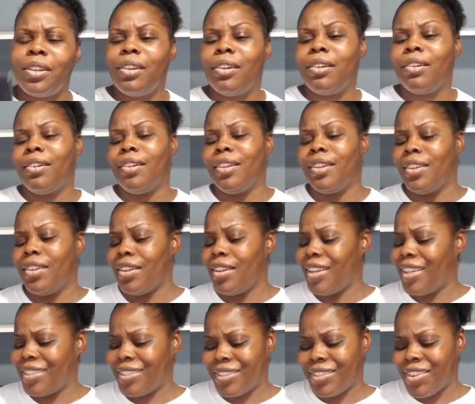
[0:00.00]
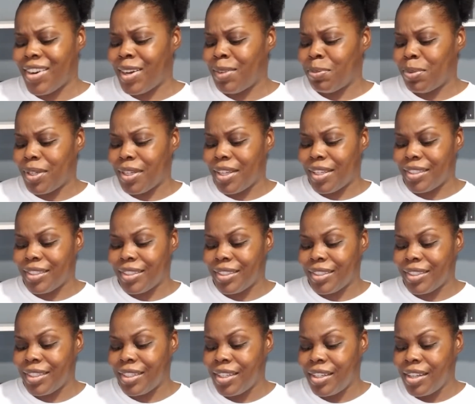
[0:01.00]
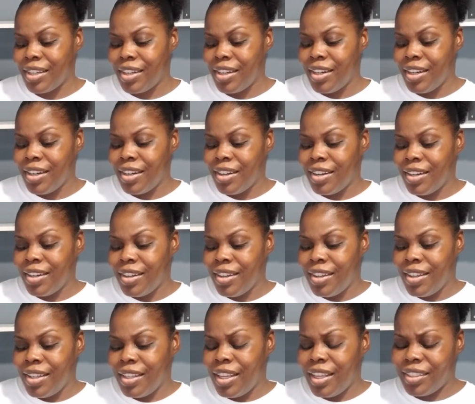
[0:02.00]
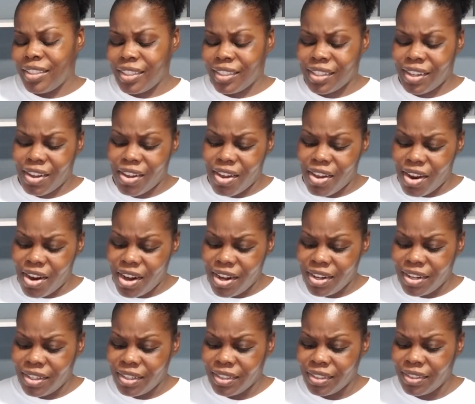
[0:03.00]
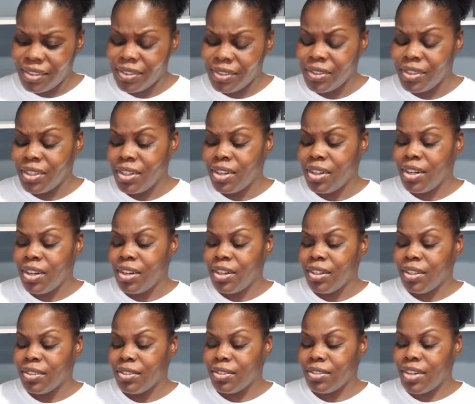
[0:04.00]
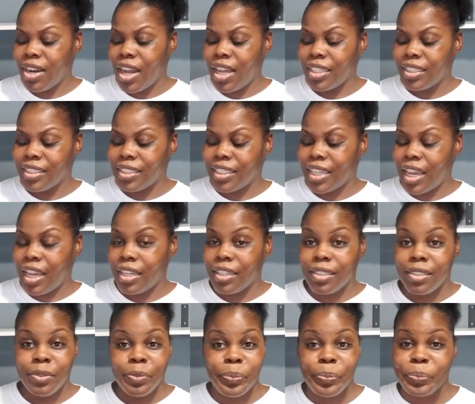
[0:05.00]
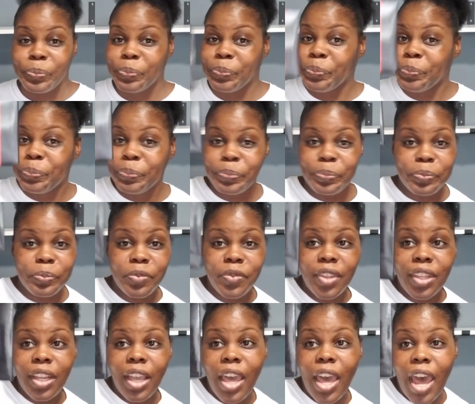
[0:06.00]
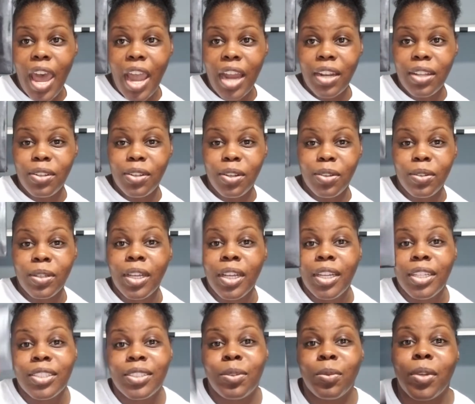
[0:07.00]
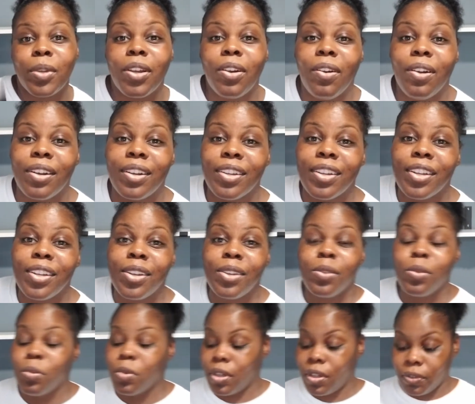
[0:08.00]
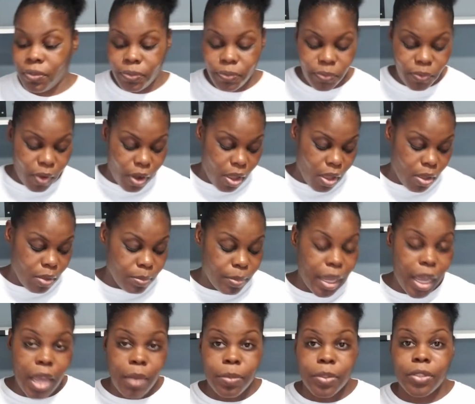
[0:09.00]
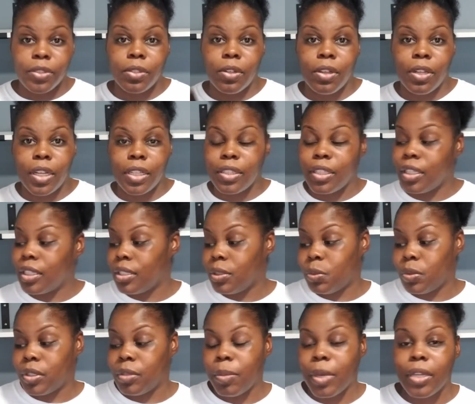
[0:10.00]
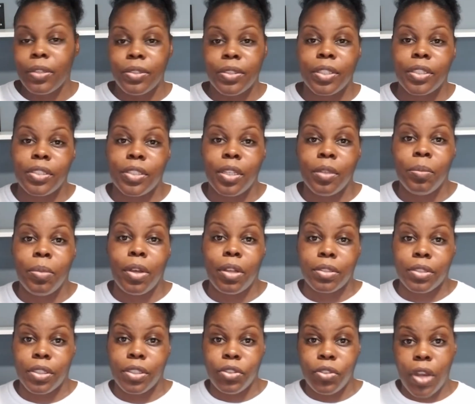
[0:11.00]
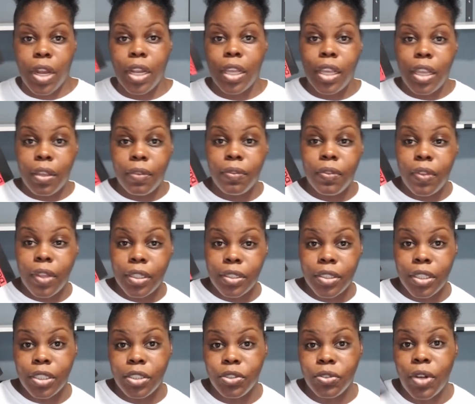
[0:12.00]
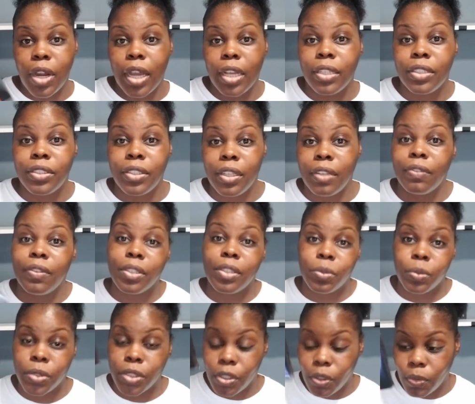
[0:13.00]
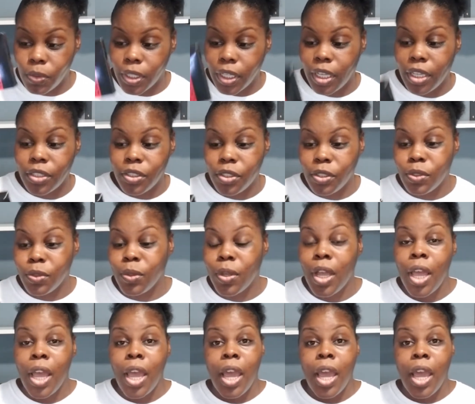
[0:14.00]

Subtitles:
Oh Lord, let's try pronouncing. Is this a R? Ranzana. I don't know. So we ordered a new one from Amazon. I think this was about $60 to try to give this a try to see if this was the only issue.